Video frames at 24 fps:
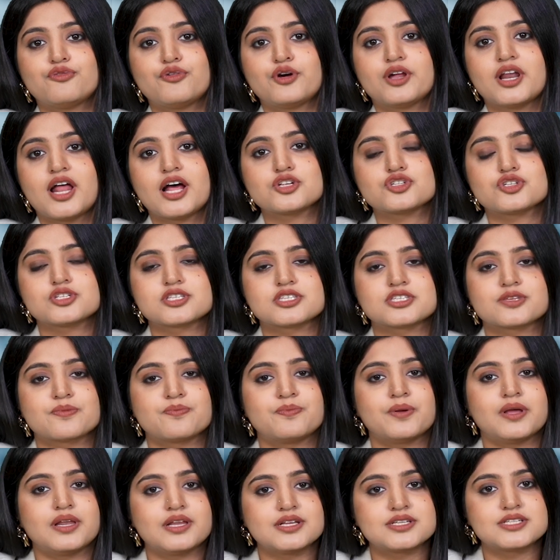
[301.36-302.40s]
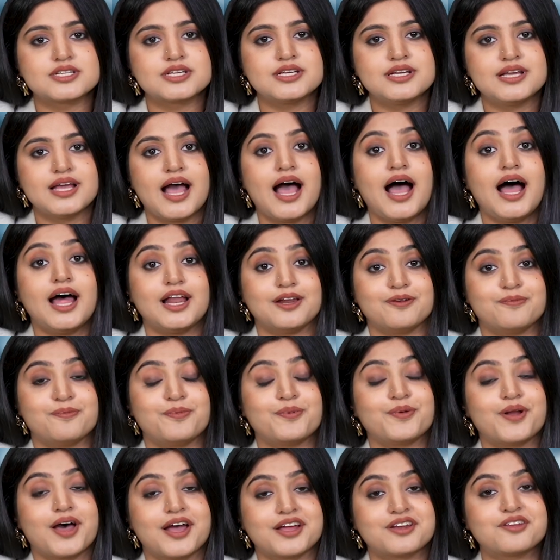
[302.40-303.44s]
financial stability and
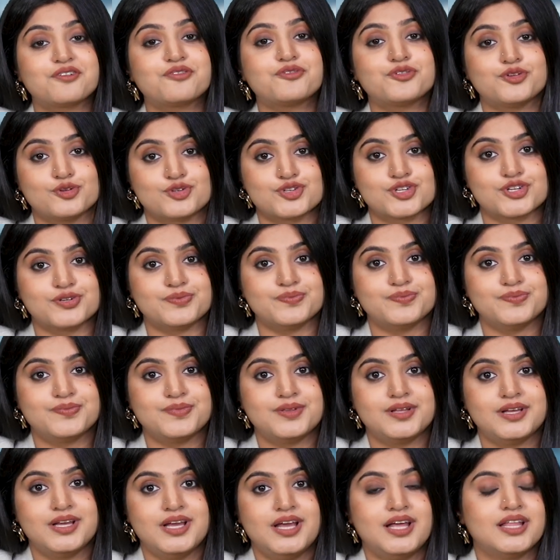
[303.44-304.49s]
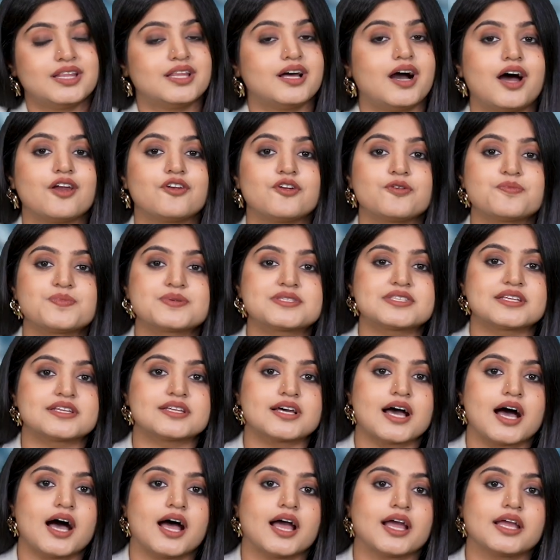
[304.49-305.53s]
brighter future. The 100%
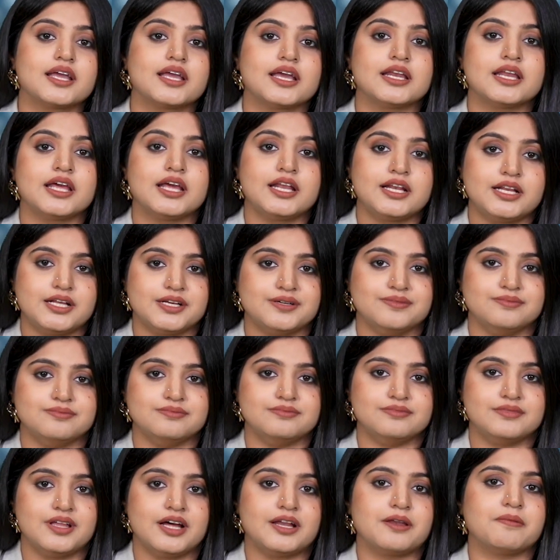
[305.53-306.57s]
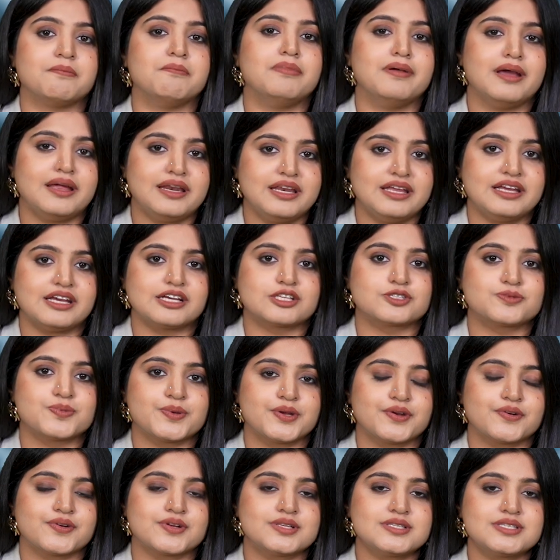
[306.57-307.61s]
hike in income that many
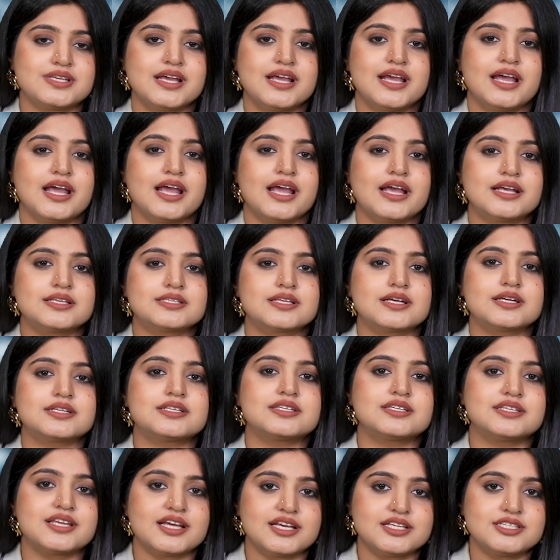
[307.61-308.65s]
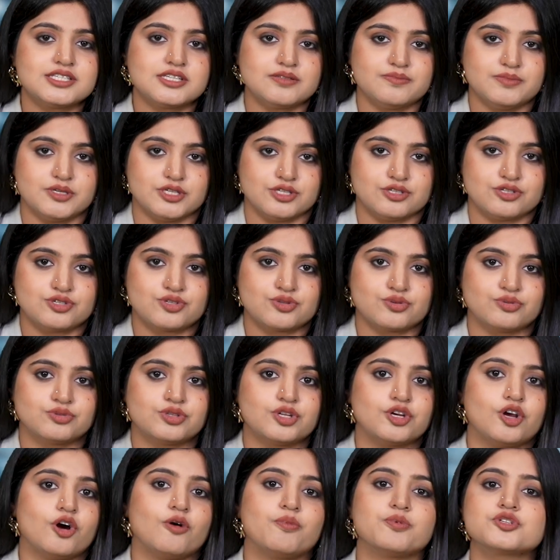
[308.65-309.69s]
experience is a testament to
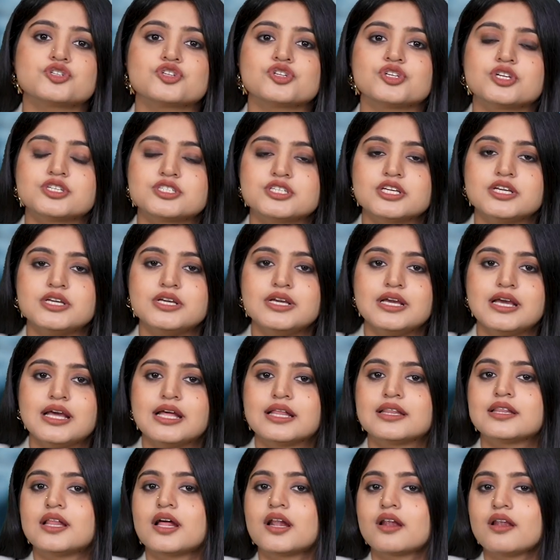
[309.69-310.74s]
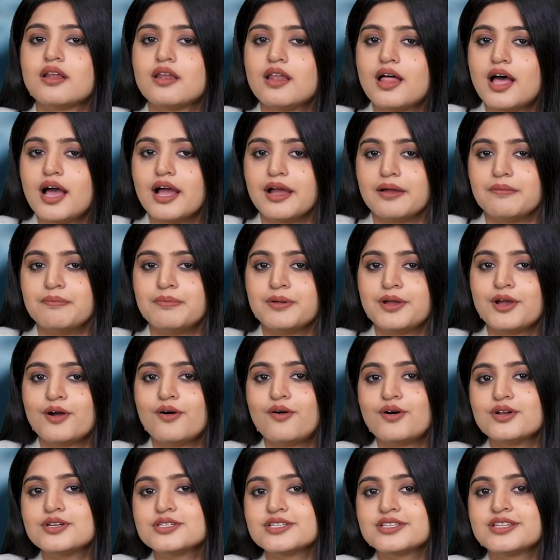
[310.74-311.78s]
the opportunity that lie
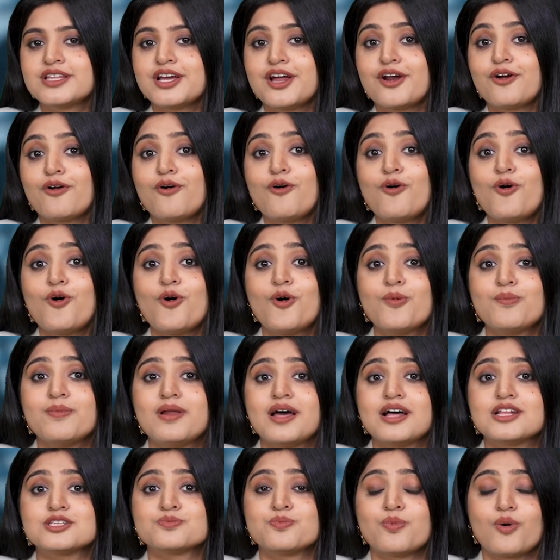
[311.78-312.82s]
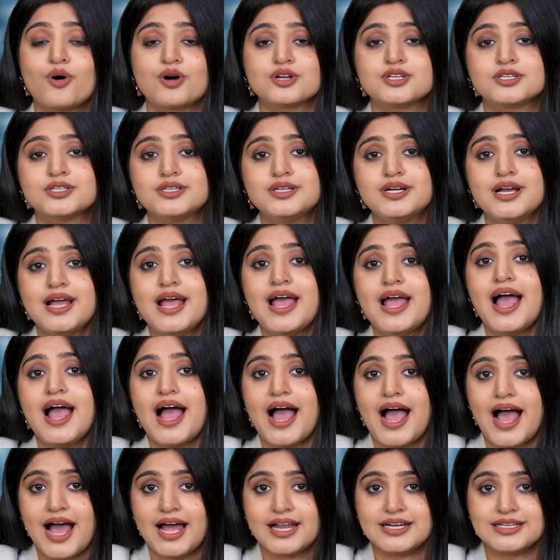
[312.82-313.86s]
beyond their homeland's border
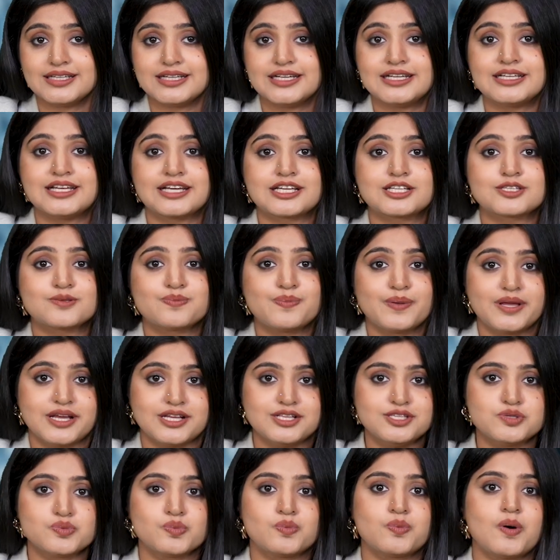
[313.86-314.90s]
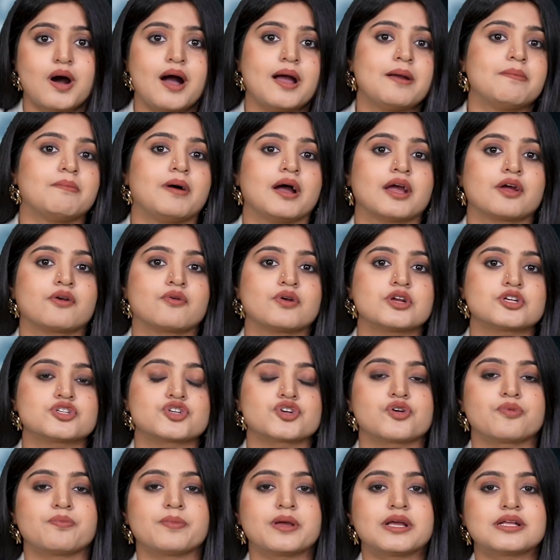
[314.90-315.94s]
and it explains why
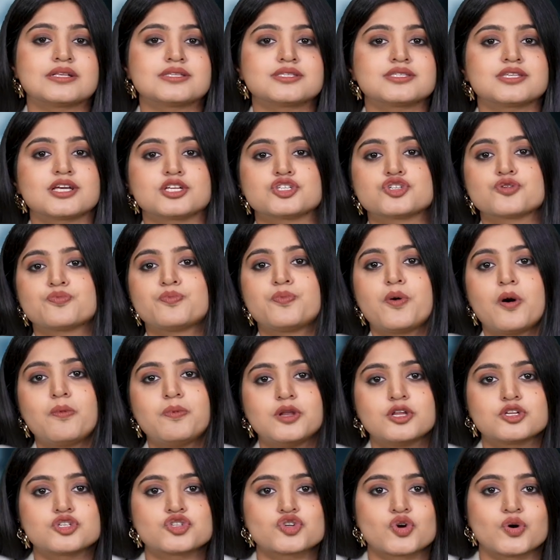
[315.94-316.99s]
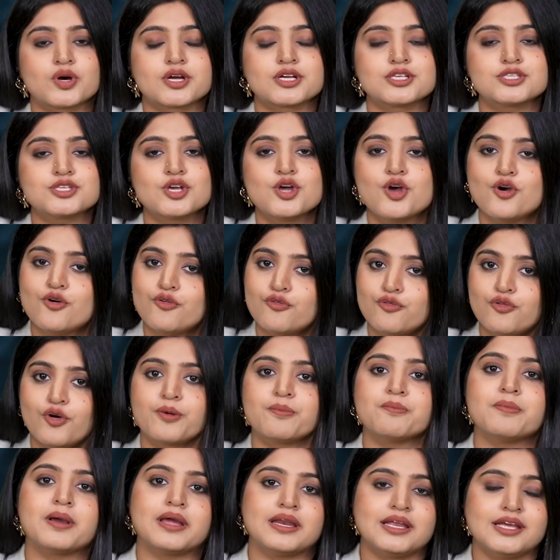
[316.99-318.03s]
migration remains such a popular choice for
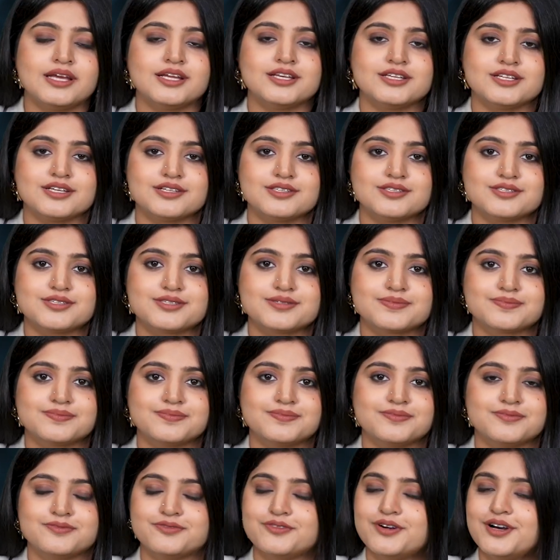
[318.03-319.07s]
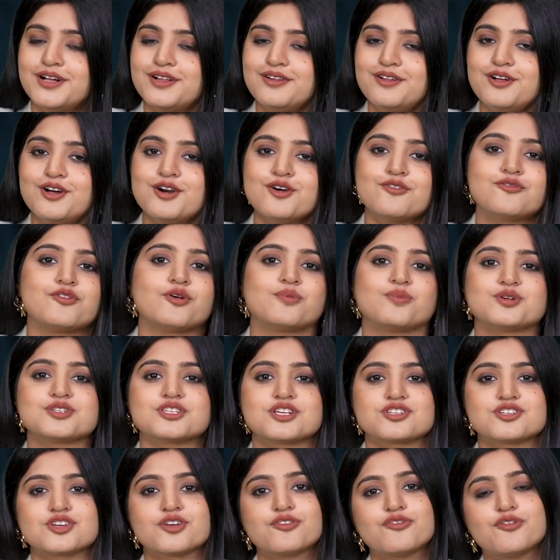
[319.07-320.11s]
many Indians. Well, for more
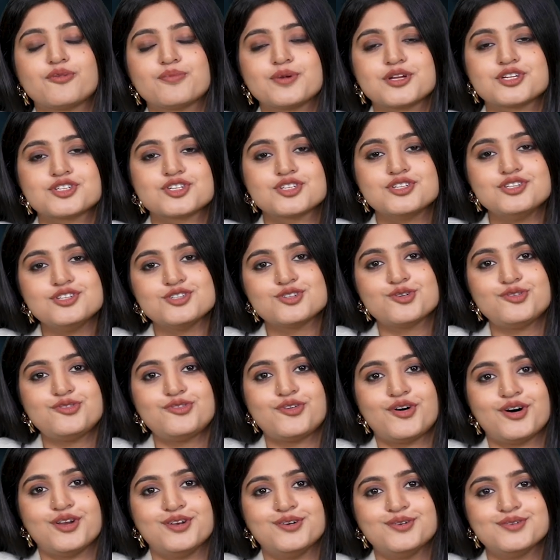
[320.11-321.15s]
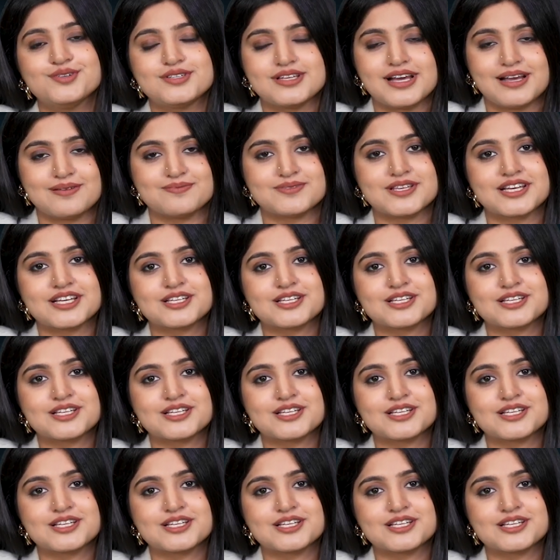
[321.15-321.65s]
such information, do follow Times